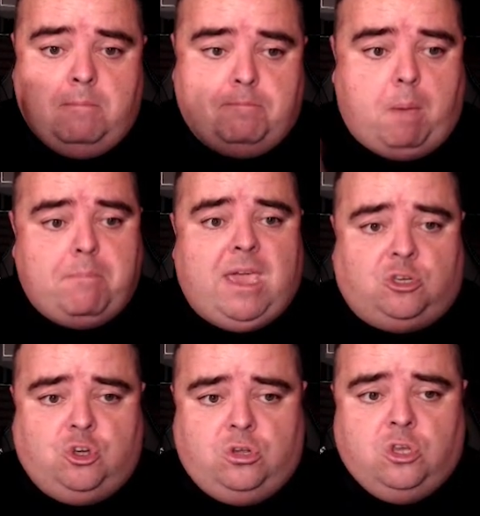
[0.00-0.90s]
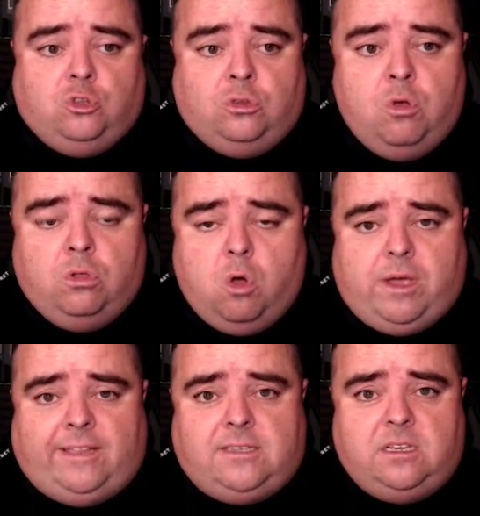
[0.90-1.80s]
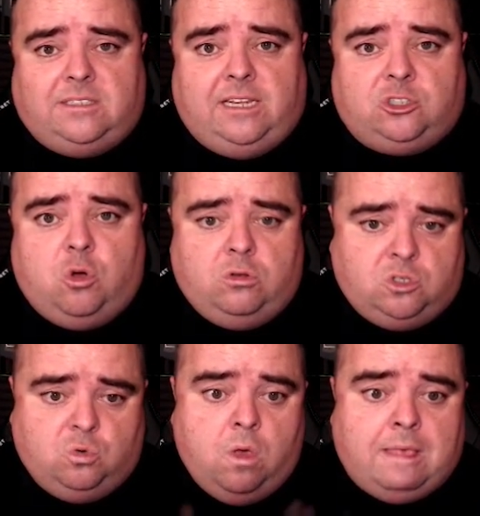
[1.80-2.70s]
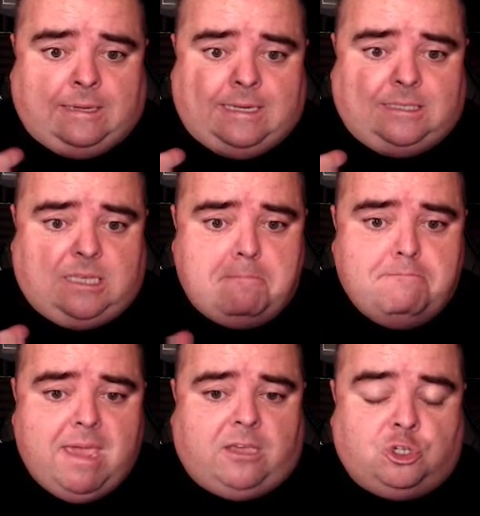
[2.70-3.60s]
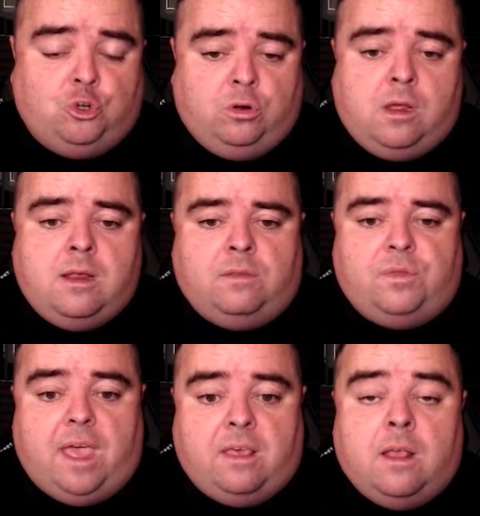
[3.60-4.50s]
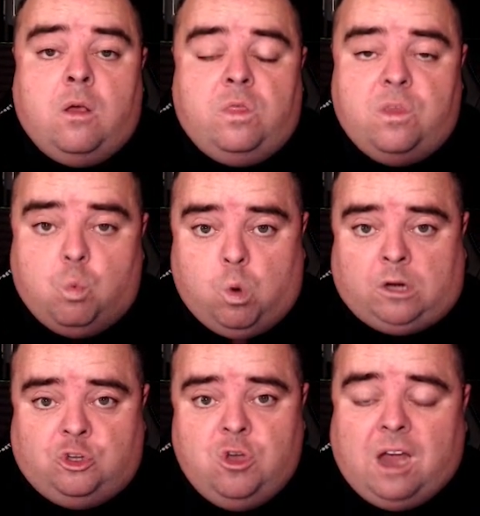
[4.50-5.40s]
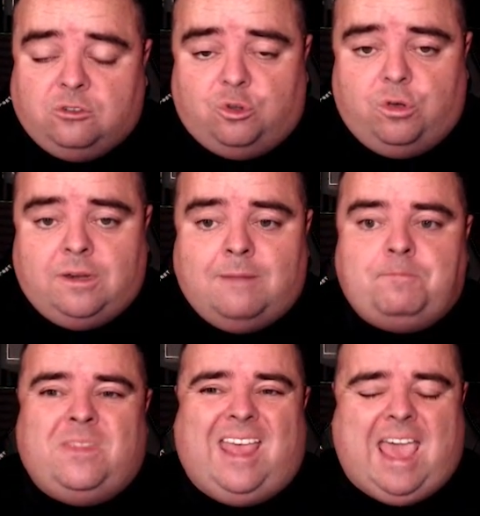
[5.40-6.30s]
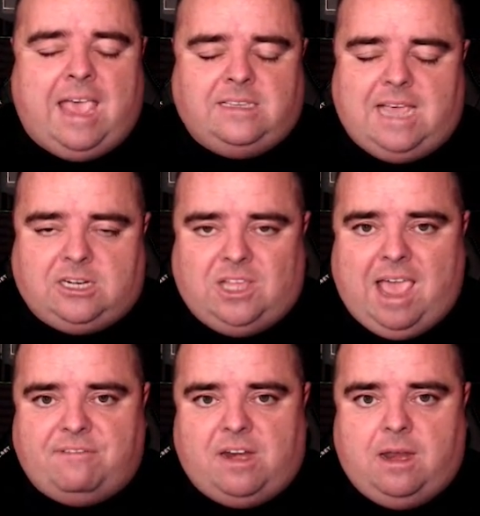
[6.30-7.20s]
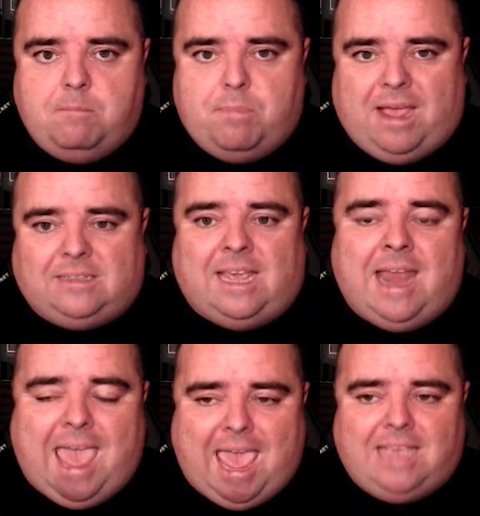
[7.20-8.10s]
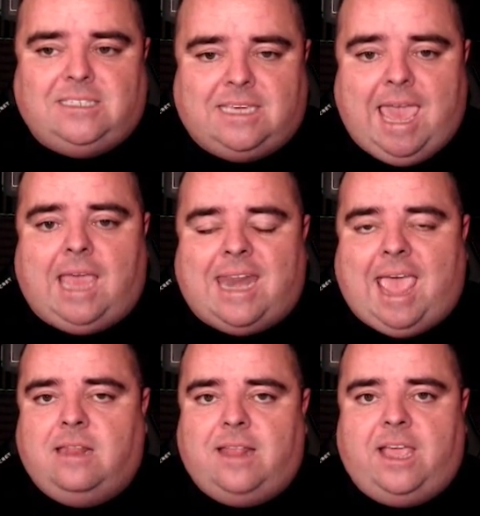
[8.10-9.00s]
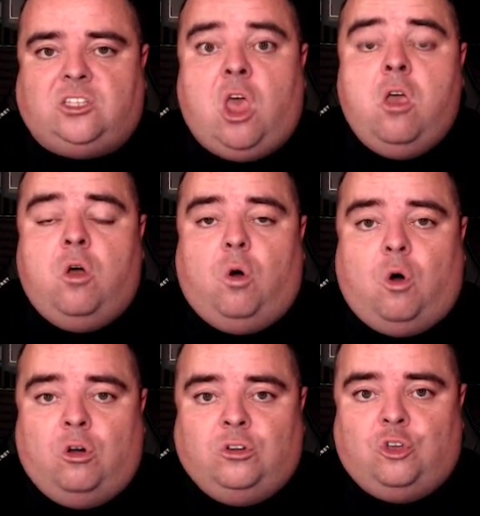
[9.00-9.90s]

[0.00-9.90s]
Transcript: but make sure you do log into your Search Console to make sure that the work you are doing is actually having an impact and it is getting indexed on